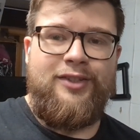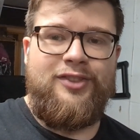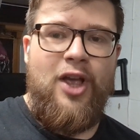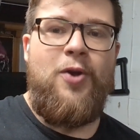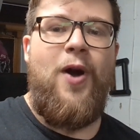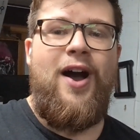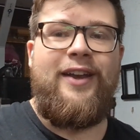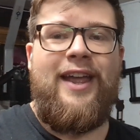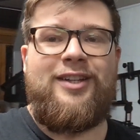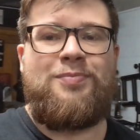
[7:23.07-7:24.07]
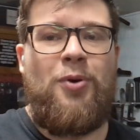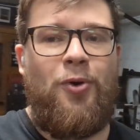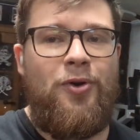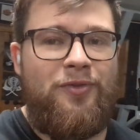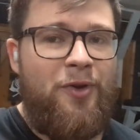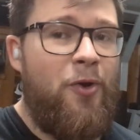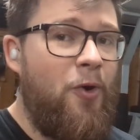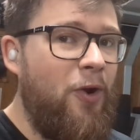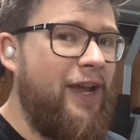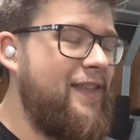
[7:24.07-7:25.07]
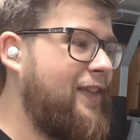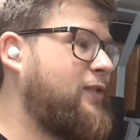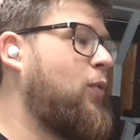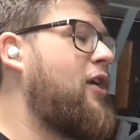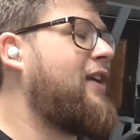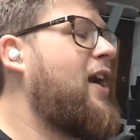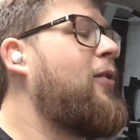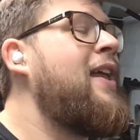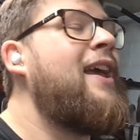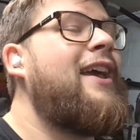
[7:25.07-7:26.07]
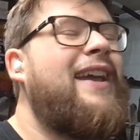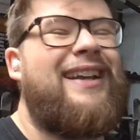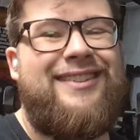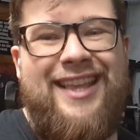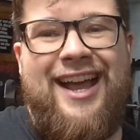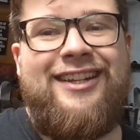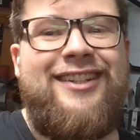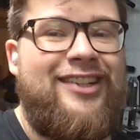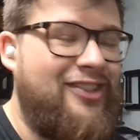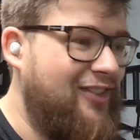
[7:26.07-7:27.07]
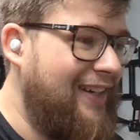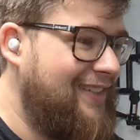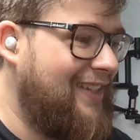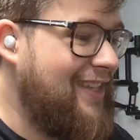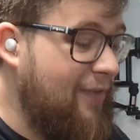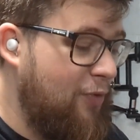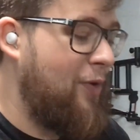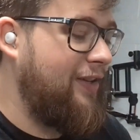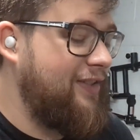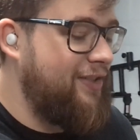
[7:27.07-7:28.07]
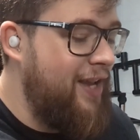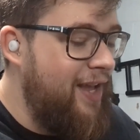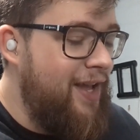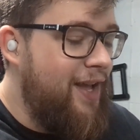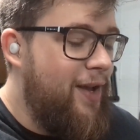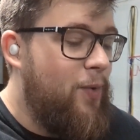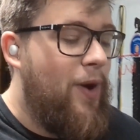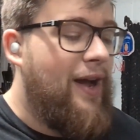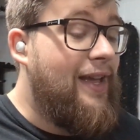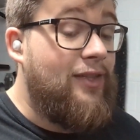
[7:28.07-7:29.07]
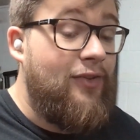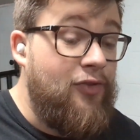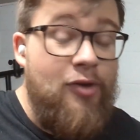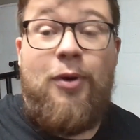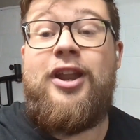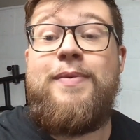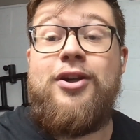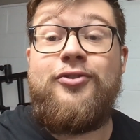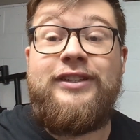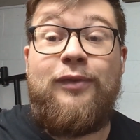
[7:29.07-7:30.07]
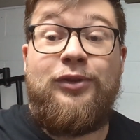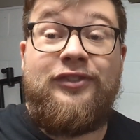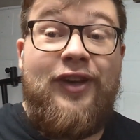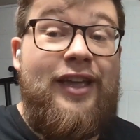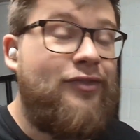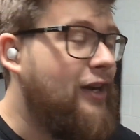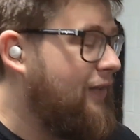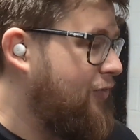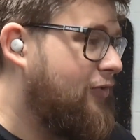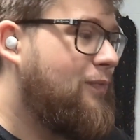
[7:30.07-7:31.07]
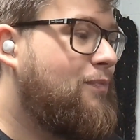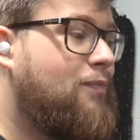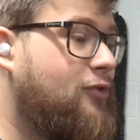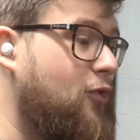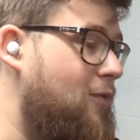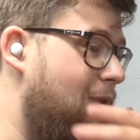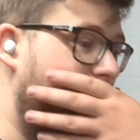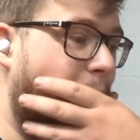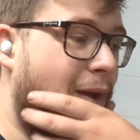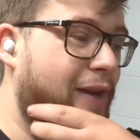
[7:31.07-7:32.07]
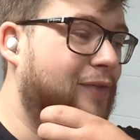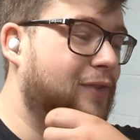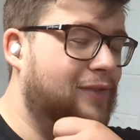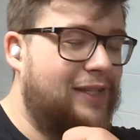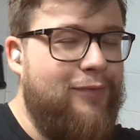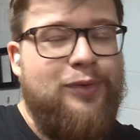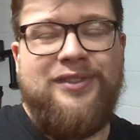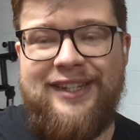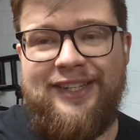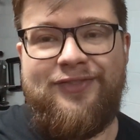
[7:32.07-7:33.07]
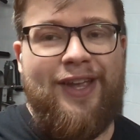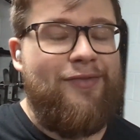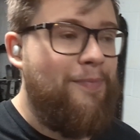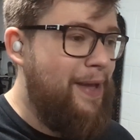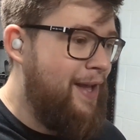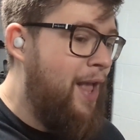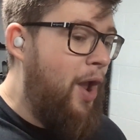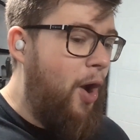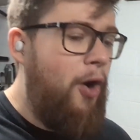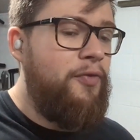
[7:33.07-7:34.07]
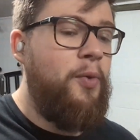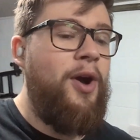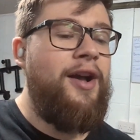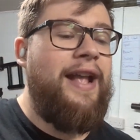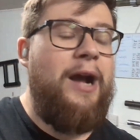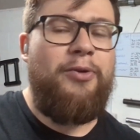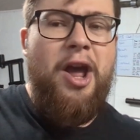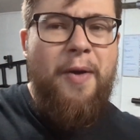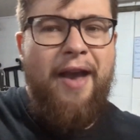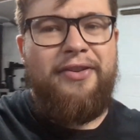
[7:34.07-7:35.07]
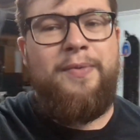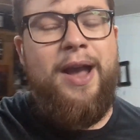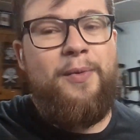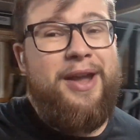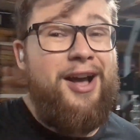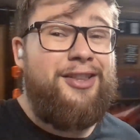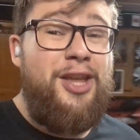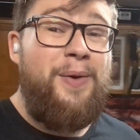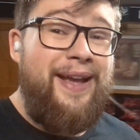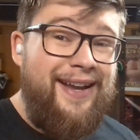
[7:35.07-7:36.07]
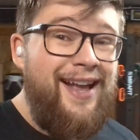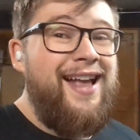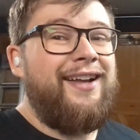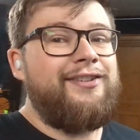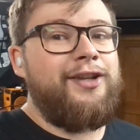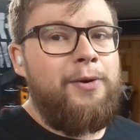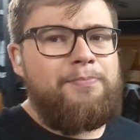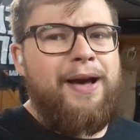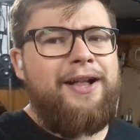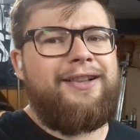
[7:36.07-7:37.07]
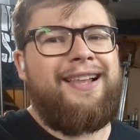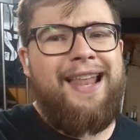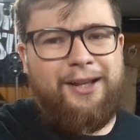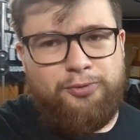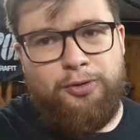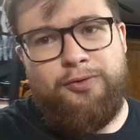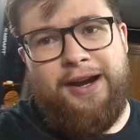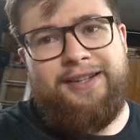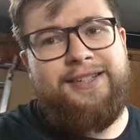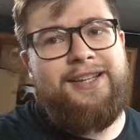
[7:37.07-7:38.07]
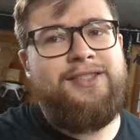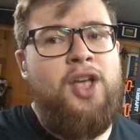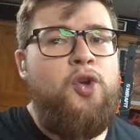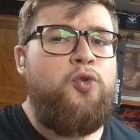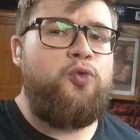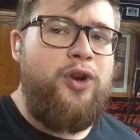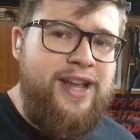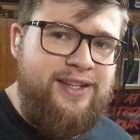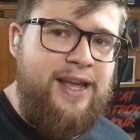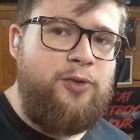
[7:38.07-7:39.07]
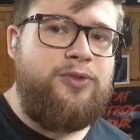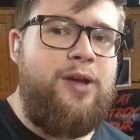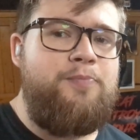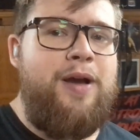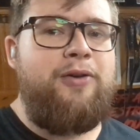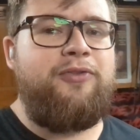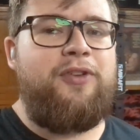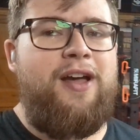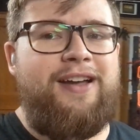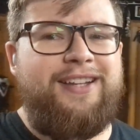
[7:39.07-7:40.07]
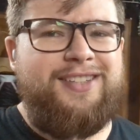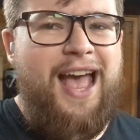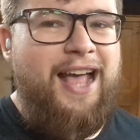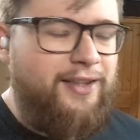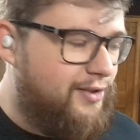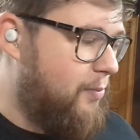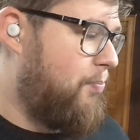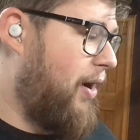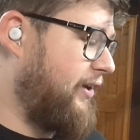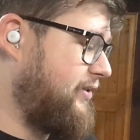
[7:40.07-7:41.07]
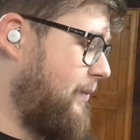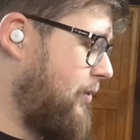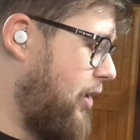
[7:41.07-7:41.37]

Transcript: So our next port of call in this workout is the accessories. It's everyone's, well, either if you're a bodybuilder, it's everyone's favourite. If you're a strongman or powerlifter, it's everyone's least favourite bit of the workout. No heavyweight. We are doing dumbbell lateral raises, rear delt dumbbell flies, and some bicep